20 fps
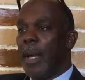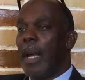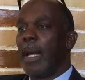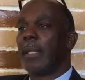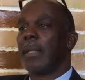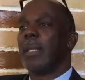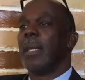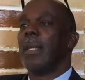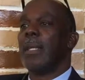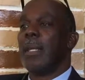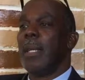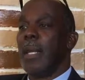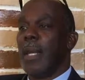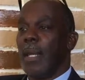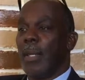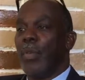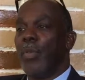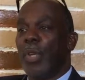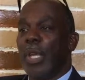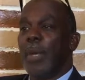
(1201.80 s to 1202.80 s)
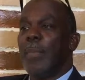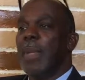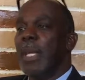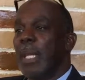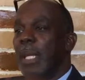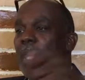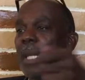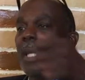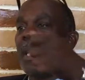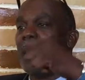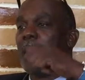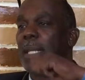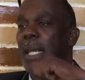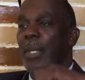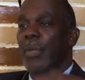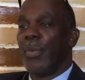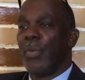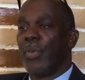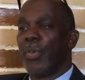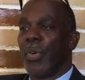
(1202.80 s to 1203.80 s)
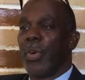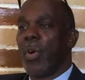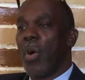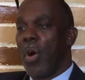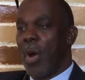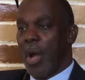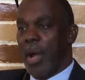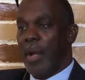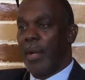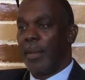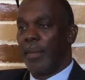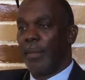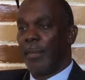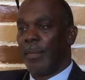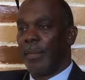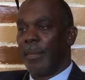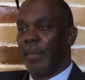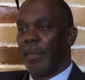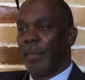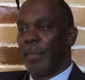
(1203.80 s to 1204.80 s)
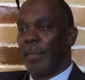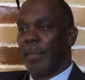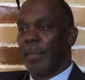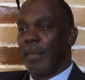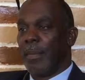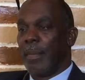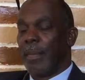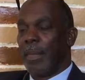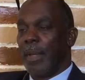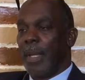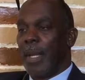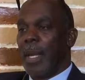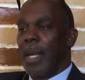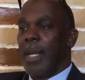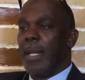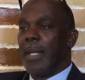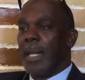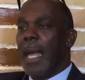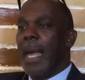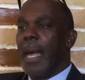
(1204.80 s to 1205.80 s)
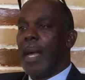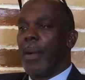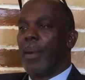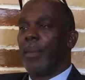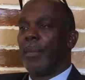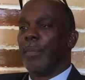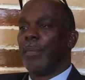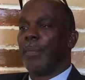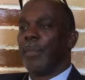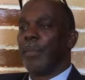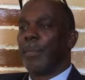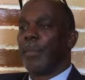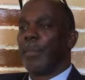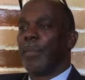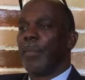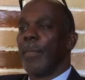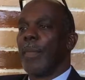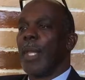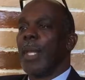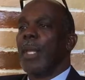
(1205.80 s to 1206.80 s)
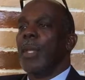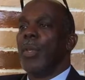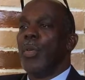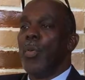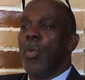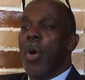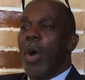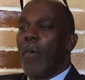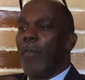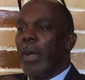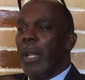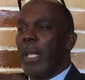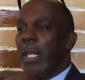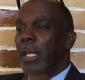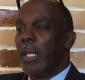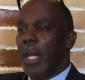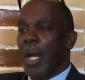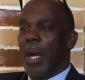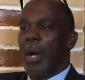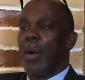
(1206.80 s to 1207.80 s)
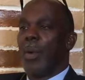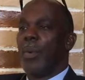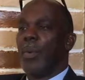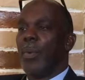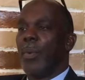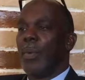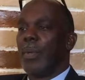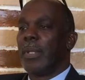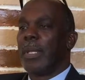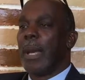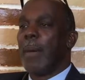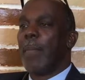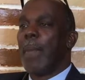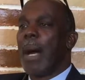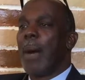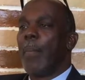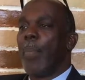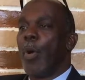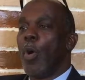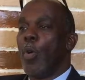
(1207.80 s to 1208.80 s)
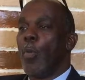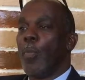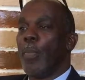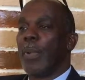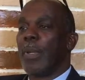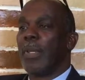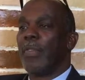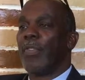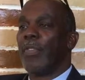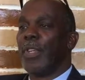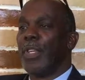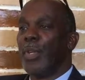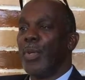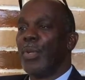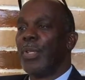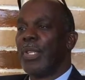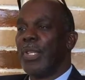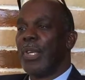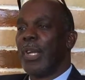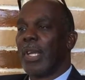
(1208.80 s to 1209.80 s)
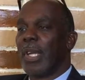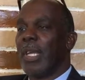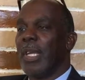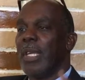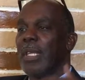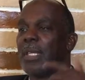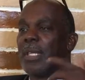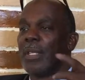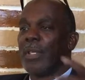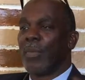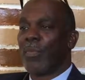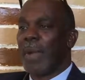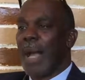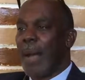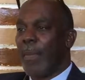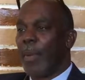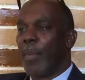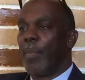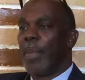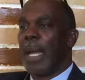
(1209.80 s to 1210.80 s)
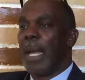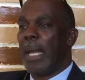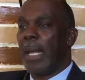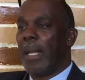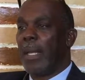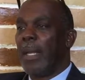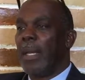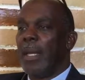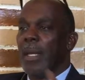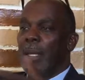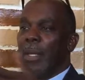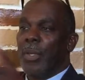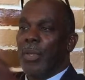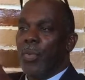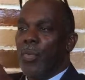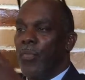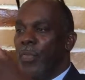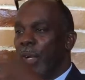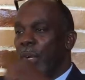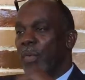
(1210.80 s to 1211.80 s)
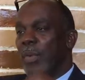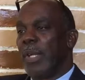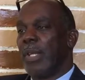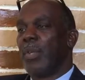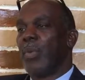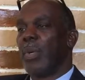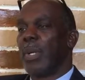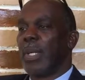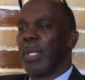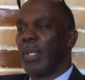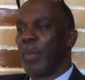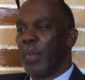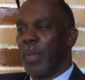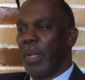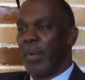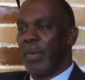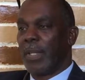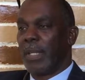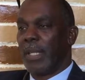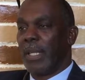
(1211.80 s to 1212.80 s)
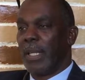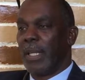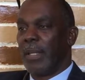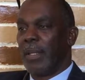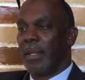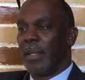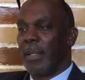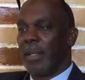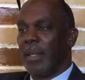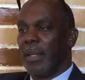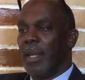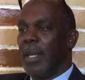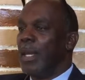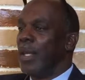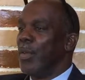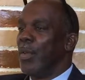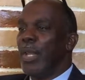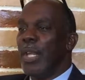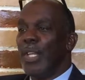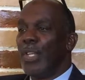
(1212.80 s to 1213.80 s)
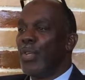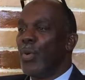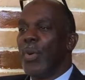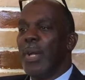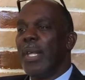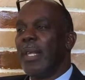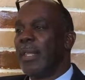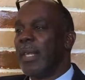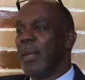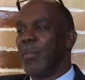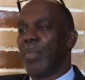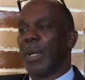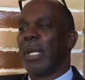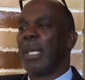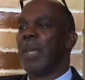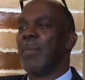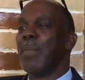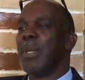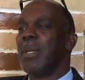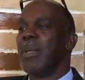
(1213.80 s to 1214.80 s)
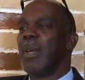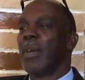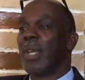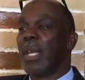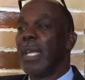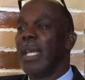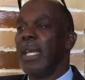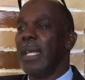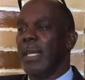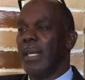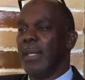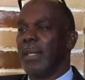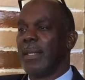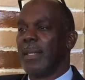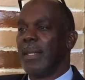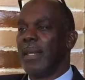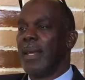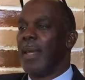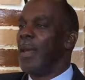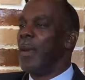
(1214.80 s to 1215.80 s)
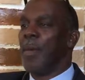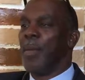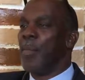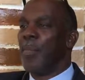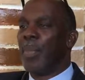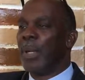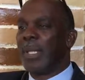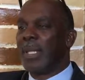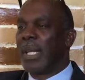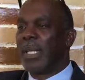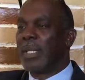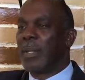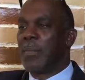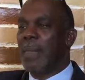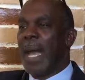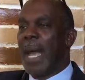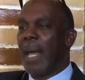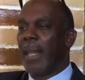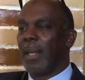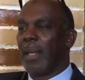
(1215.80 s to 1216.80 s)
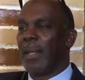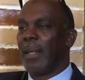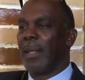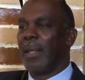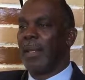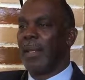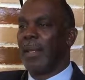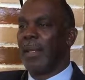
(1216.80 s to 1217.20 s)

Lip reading: I'll say, yeah. You give me the keys, I use your car. Now, you already know that my purpose for using your keys is to rob a bank. You've agreed to a conspiracy. You didn't do anything but give me your keys. But it doesn't matter.